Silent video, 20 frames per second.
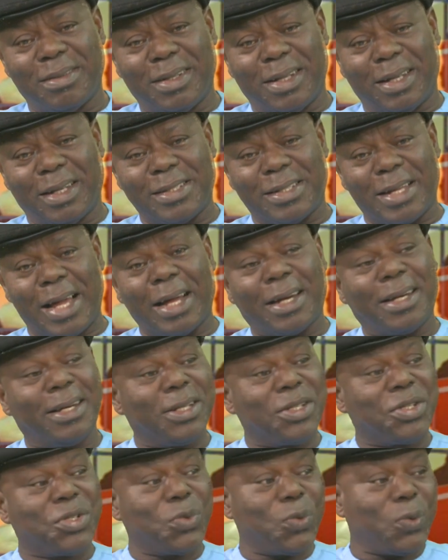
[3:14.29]

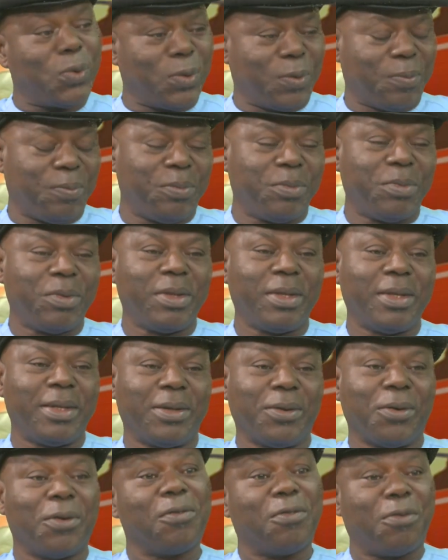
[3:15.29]
exactly sure
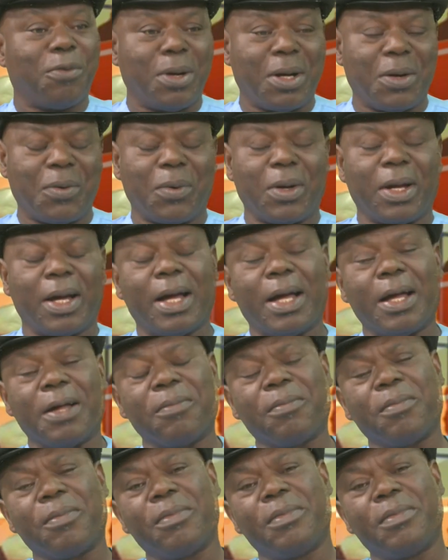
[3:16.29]
of where we are,